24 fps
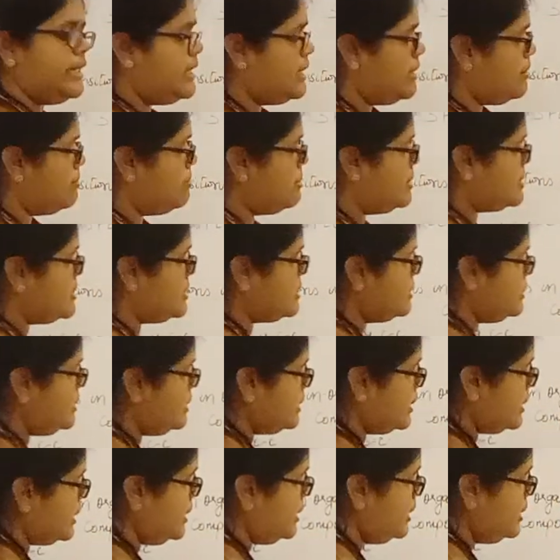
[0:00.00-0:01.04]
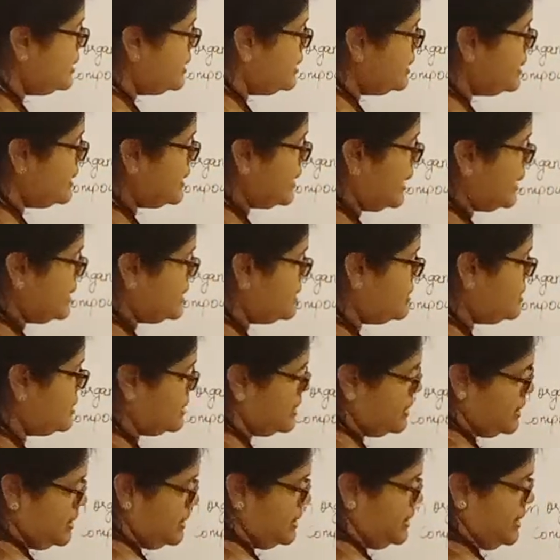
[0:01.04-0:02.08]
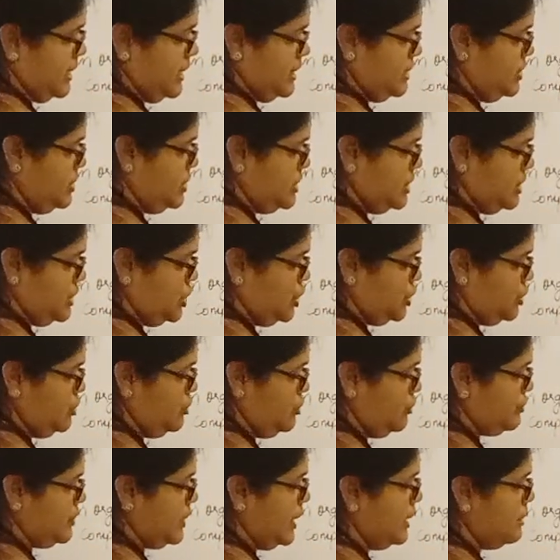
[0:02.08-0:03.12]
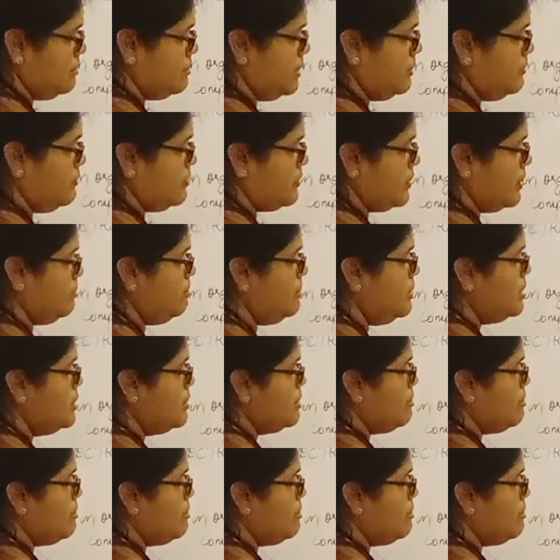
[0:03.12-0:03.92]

It represents the transition of the element from